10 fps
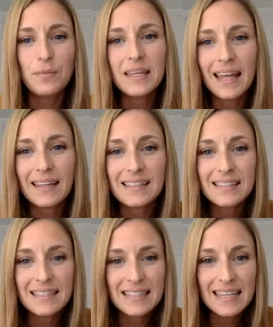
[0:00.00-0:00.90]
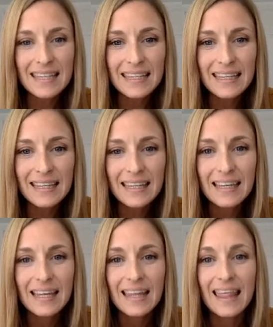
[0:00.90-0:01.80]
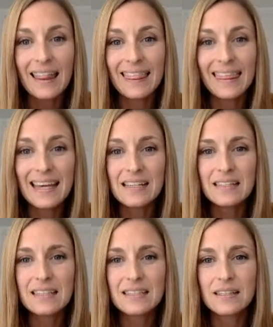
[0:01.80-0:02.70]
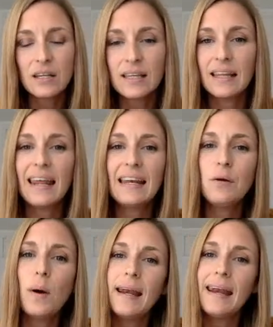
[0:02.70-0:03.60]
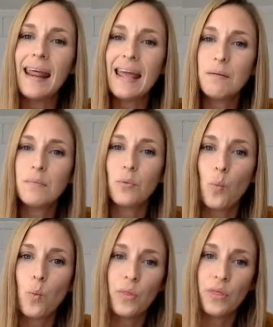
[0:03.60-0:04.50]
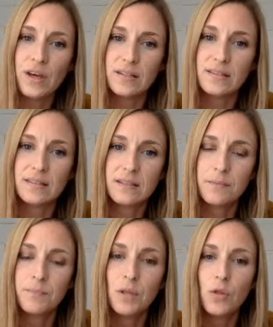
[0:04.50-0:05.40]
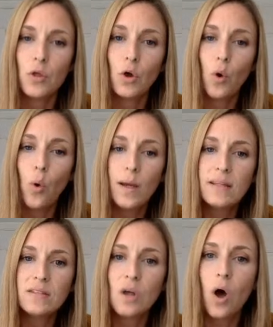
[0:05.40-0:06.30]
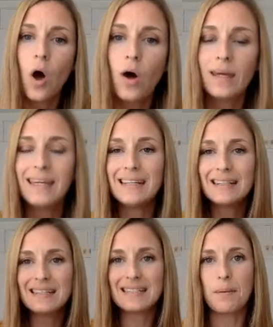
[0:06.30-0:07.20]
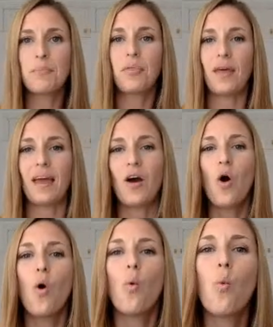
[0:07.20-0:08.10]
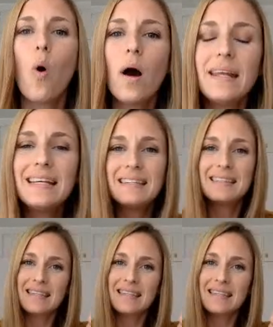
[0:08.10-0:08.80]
we can see that this, can anyone name this? The coins are in something. What is